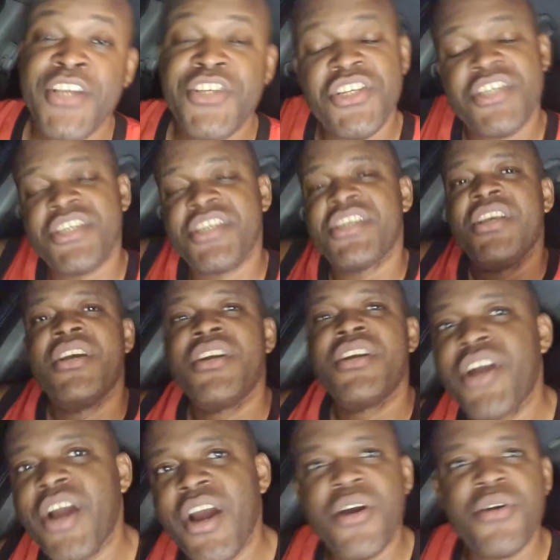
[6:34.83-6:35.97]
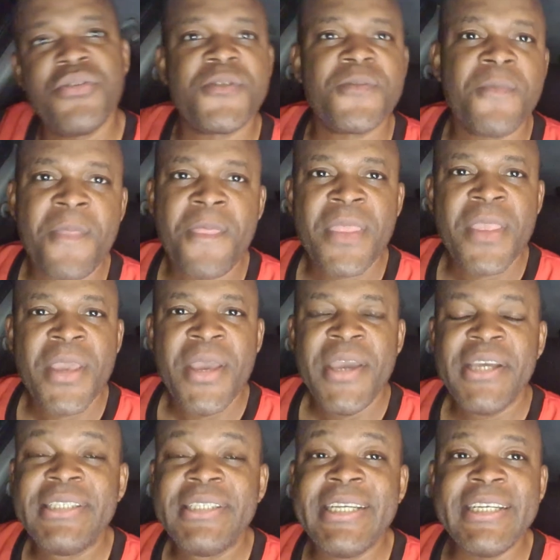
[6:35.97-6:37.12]
Just girls.
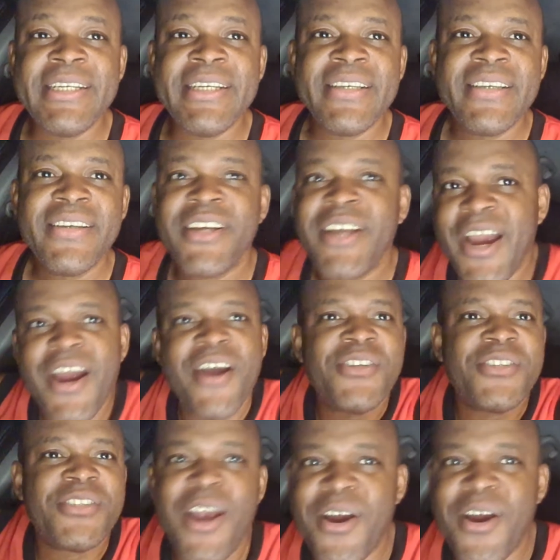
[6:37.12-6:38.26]
Girls.